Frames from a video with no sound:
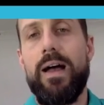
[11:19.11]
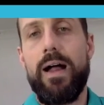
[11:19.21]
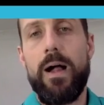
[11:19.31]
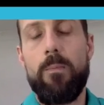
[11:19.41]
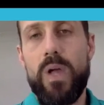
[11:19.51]

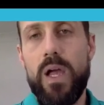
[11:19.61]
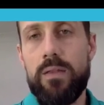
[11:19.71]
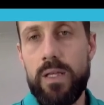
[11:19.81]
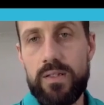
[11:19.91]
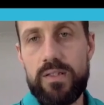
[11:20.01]
And
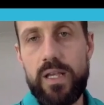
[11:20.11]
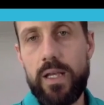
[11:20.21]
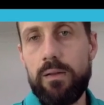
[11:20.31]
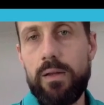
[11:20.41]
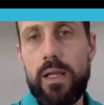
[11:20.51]
then
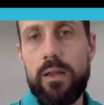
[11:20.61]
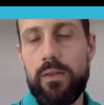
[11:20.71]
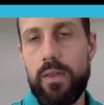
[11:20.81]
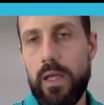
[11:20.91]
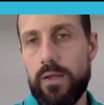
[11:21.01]

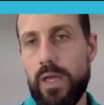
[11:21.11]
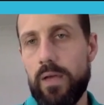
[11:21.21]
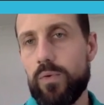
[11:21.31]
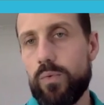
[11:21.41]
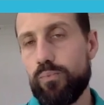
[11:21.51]
secondly, they've